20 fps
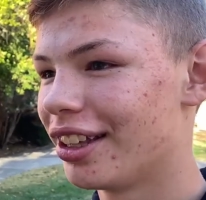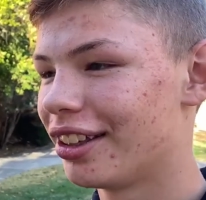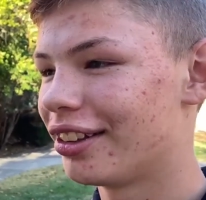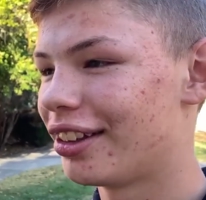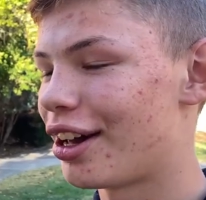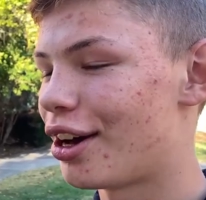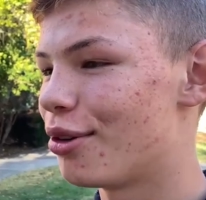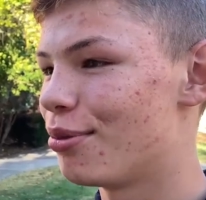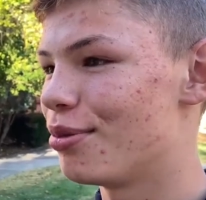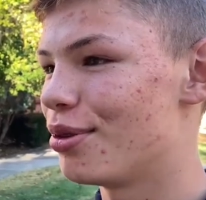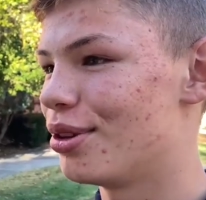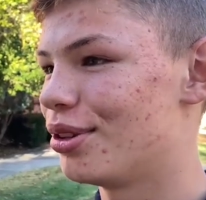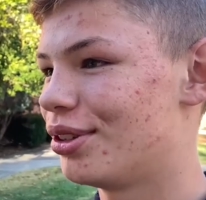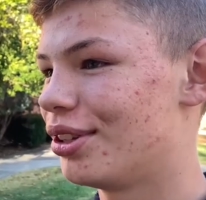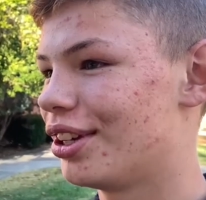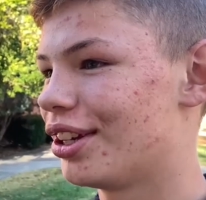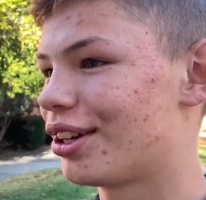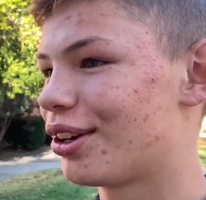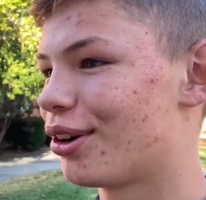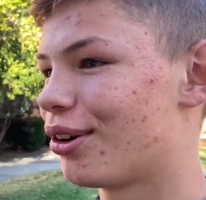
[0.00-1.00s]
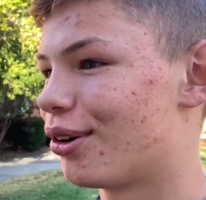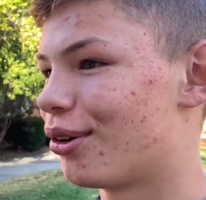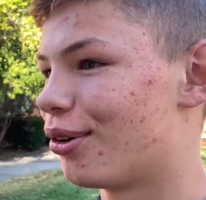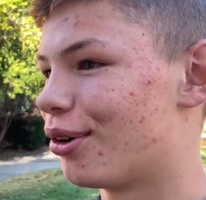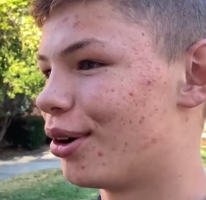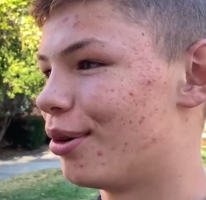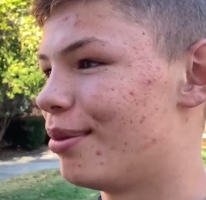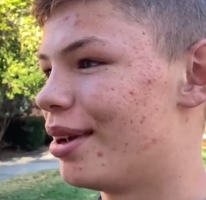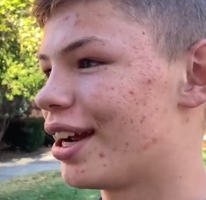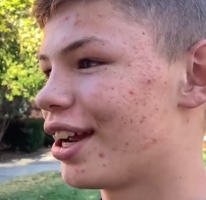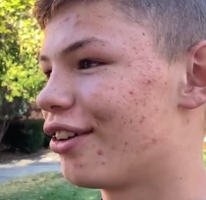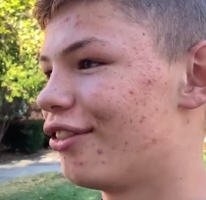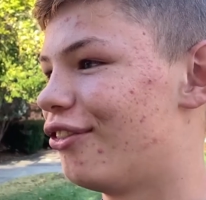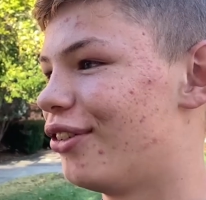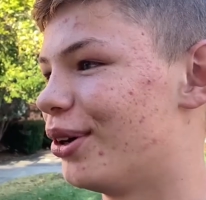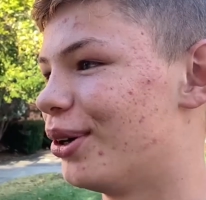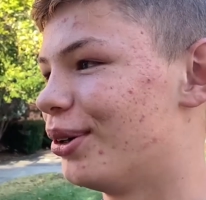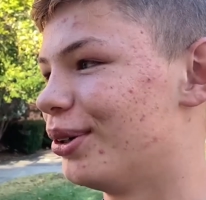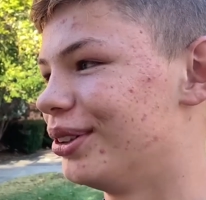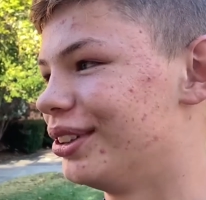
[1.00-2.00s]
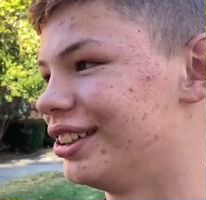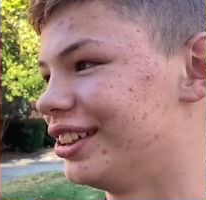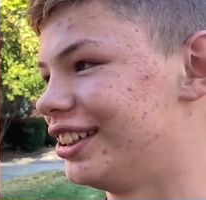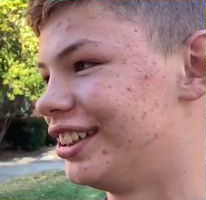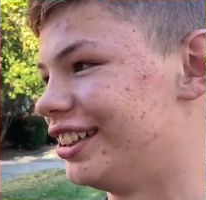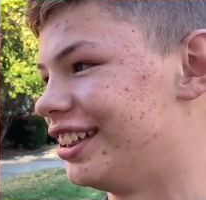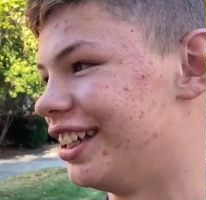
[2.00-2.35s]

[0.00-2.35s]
loud music or megaphones.